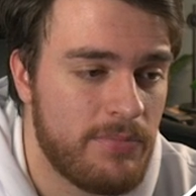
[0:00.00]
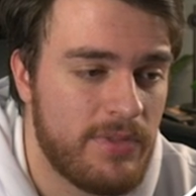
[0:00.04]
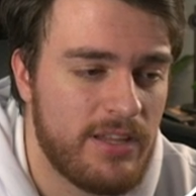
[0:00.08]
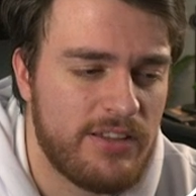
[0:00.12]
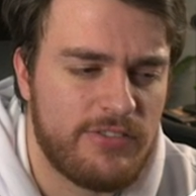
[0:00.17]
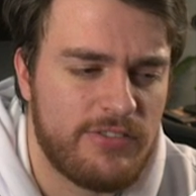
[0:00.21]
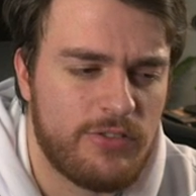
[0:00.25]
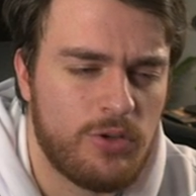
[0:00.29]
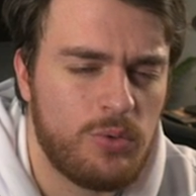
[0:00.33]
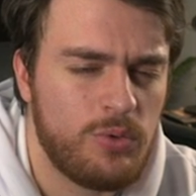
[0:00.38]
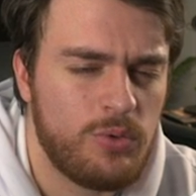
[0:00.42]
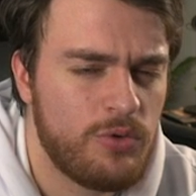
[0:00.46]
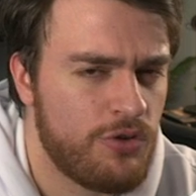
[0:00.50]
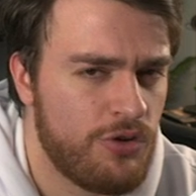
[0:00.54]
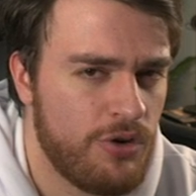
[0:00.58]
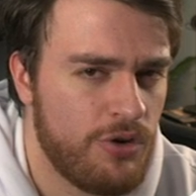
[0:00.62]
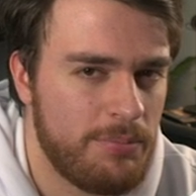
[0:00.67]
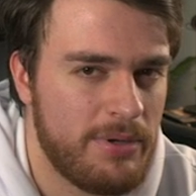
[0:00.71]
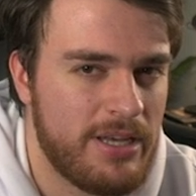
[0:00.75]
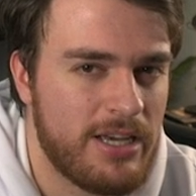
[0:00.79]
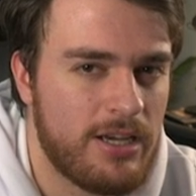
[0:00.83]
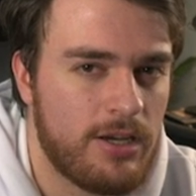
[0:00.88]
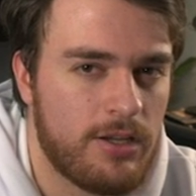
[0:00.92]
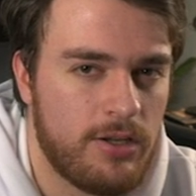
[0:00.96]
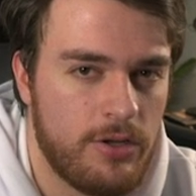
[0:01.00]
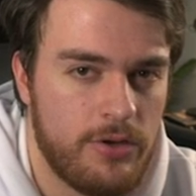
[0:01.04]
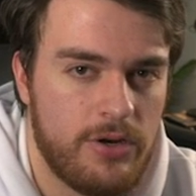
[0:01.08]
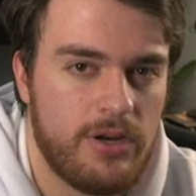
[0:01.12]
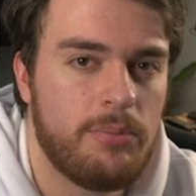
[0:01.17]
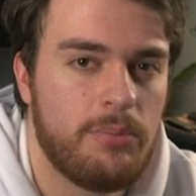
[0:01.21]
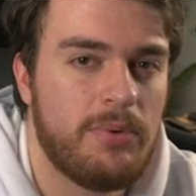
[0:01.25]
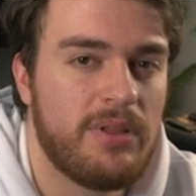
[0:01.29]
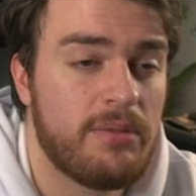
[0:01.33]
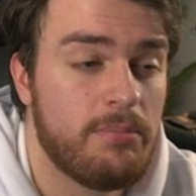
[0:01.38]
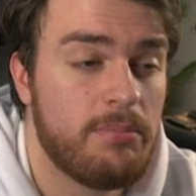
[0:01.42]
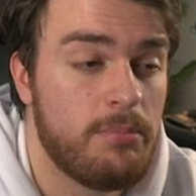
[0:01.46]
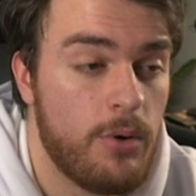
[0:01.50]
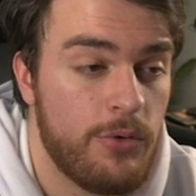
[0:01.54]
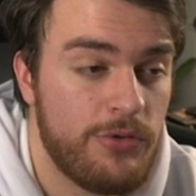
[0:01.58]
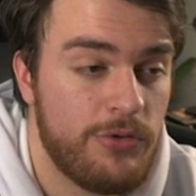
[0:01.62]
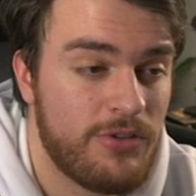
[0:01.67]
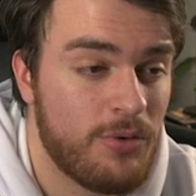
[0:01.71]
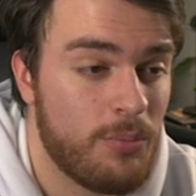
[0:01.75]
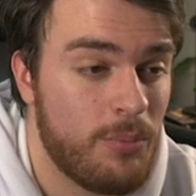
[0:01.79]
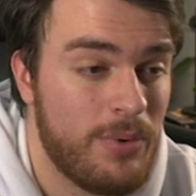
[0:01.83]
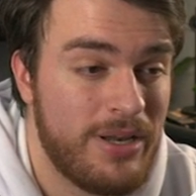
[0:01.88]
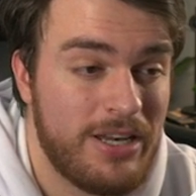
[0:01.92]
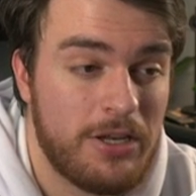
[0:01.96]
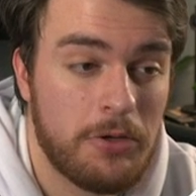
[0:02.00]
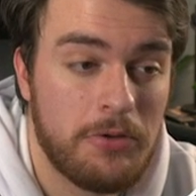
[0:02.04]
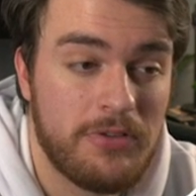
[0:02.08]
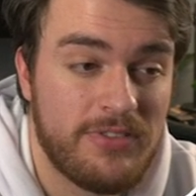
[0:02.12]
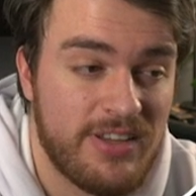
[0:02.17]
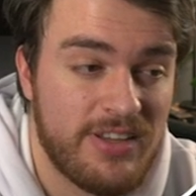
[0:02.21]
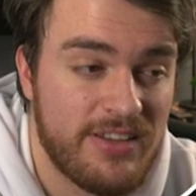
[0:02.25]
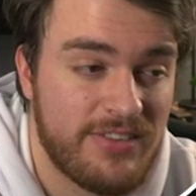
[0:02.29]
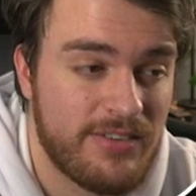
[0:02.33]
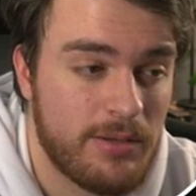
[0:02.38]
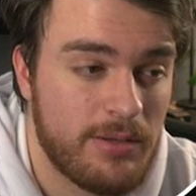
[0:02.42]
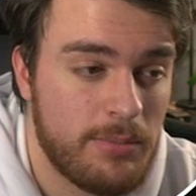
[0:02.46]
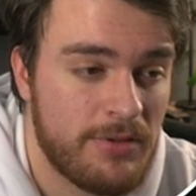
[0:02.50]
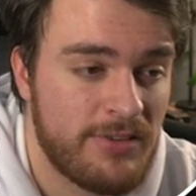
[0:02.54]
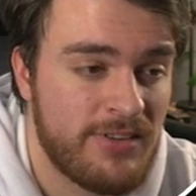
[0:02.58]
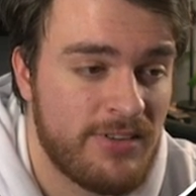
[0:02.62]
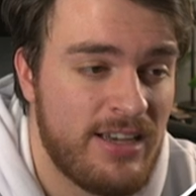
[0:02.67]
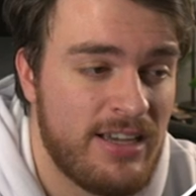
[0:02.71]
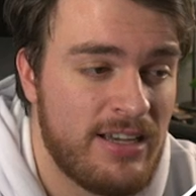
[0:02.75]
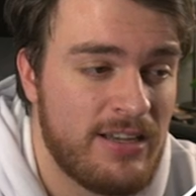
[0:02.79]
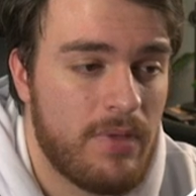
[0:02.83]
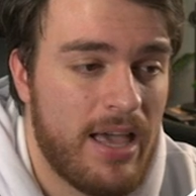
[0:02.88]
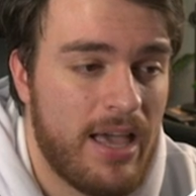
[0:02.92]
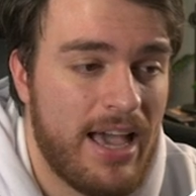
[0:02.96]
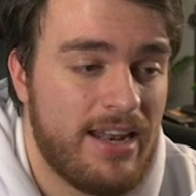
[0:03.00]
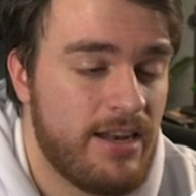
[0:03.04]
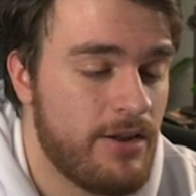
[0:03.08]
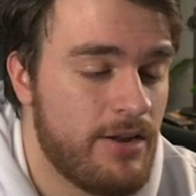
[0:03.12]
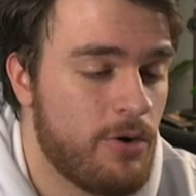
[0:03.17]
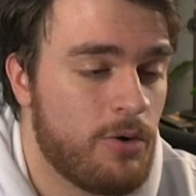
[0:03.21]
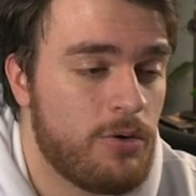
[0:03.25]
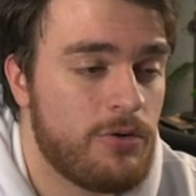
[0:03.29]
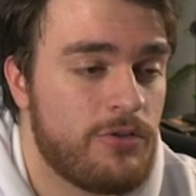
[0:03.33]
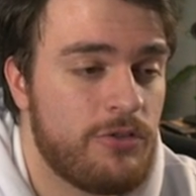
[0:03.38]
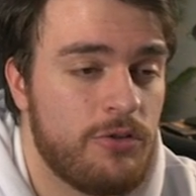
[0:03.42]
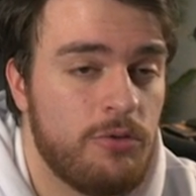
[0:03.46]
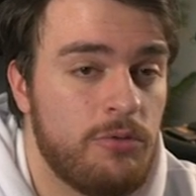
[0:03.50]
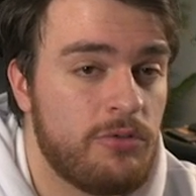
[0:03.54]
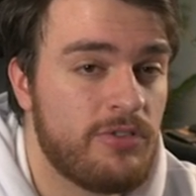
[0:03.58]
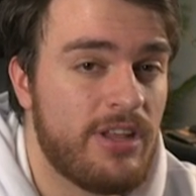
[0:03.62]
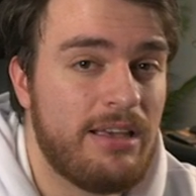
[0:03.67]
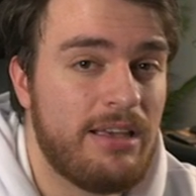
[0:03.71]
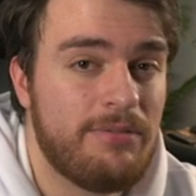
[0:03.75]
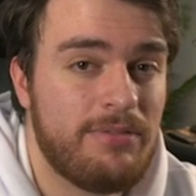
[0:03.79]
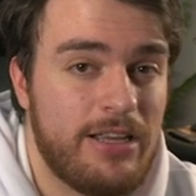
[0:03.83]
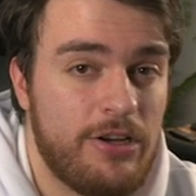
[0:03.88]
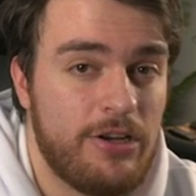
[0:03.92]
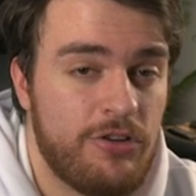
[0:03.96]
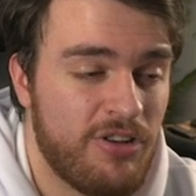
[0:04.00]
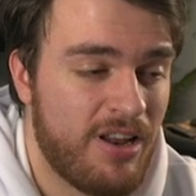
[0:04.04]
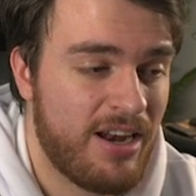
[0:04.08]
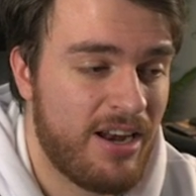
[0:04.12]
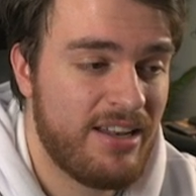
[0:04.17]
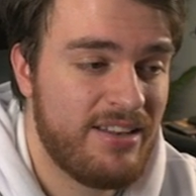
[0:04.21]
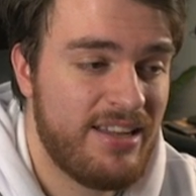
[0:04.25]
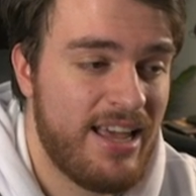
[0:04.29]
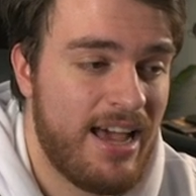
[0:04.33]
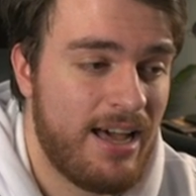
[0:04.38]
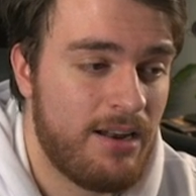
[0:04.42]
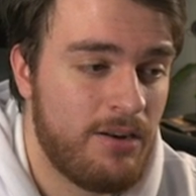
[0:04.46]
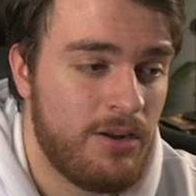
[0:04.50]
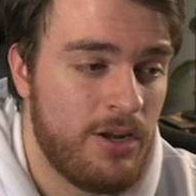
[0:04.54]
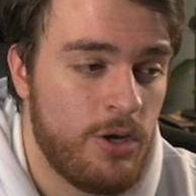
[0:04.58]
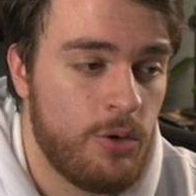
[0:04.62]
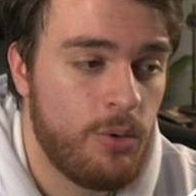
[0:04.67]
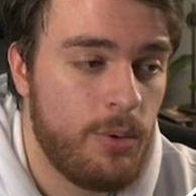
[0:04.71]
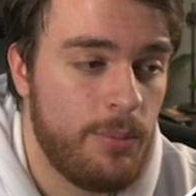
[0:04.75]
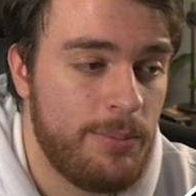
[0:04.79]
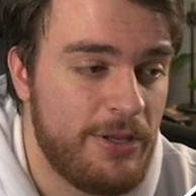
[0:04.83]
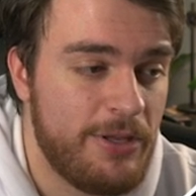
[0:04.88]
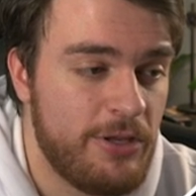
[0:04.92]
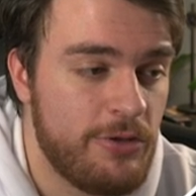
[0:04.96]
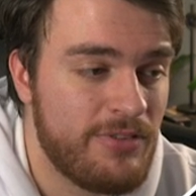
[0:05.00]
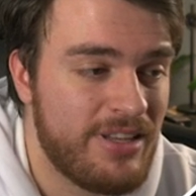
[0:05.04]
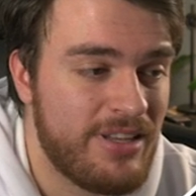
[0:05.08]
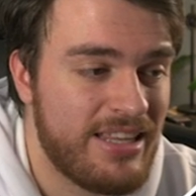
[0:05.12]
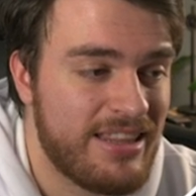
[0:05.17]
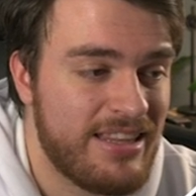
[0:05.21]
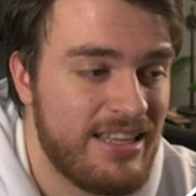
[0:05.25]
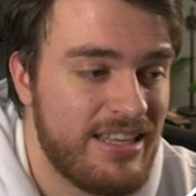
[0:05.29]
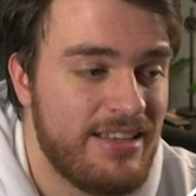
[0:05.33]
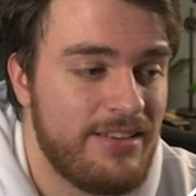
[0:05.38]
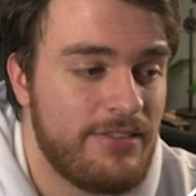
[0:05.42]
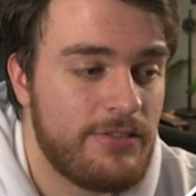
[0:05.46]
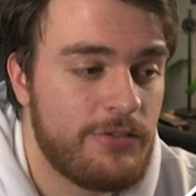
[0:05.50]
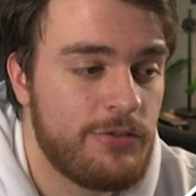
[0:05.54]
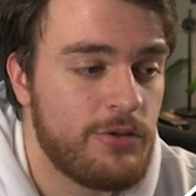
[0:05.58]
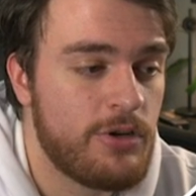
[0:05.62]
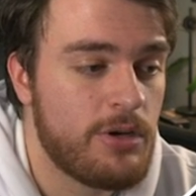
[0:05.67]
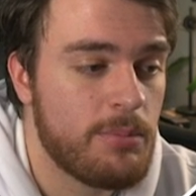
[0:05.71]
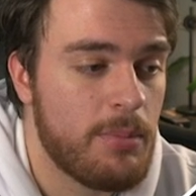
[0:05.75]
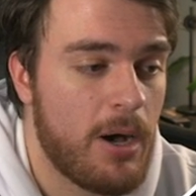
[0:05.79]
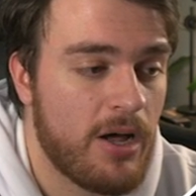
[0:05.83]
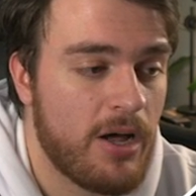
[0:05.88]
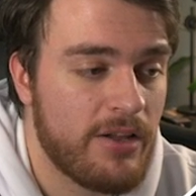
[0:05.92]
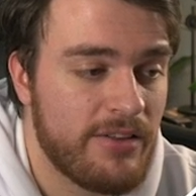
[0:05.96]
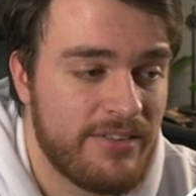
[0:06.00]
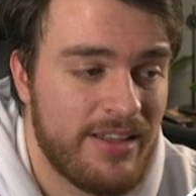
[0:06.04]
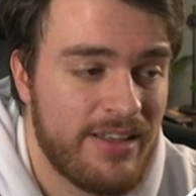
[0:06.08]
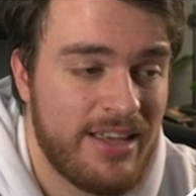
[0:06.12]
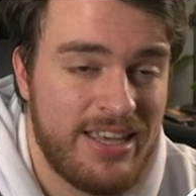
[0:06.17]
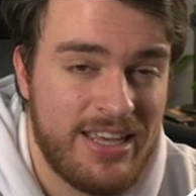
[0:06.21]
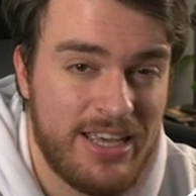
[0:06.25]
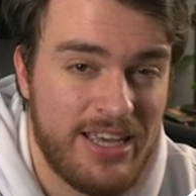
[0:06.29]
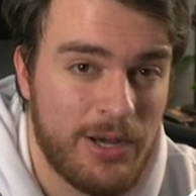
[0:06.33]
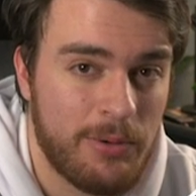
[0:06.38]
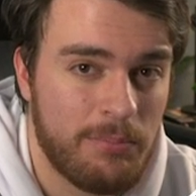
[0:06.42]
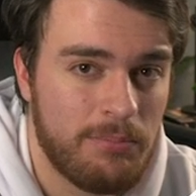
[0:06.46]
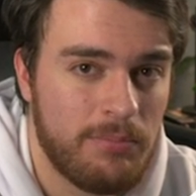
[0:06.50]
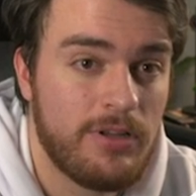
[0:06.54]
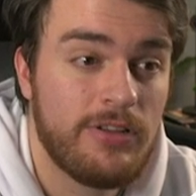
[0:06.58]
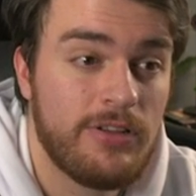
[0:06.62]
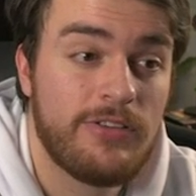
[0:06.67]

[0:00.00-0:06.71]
This tool should be included with most Windows systems, and in order to safely shut it down, we'll be using these two commands here.